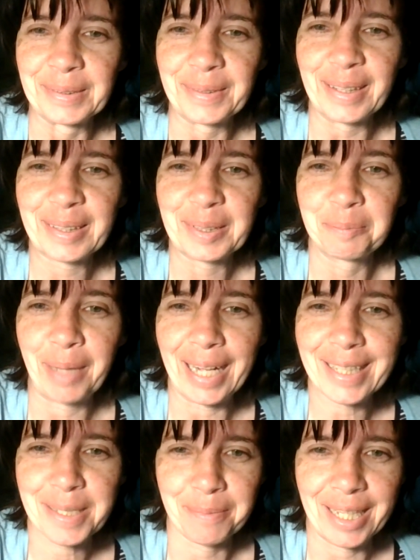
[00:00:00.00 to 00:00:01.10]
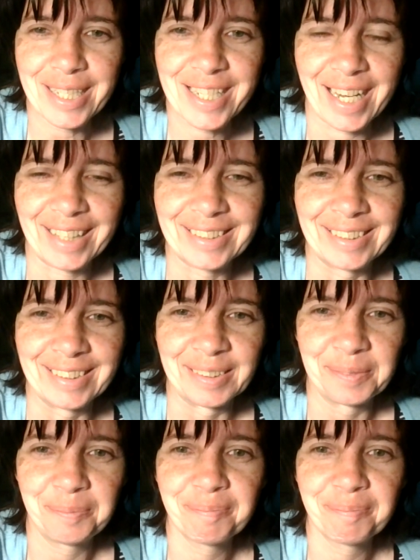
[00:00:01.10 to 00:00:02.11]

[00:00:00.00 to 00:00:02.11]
welcome back to my channel.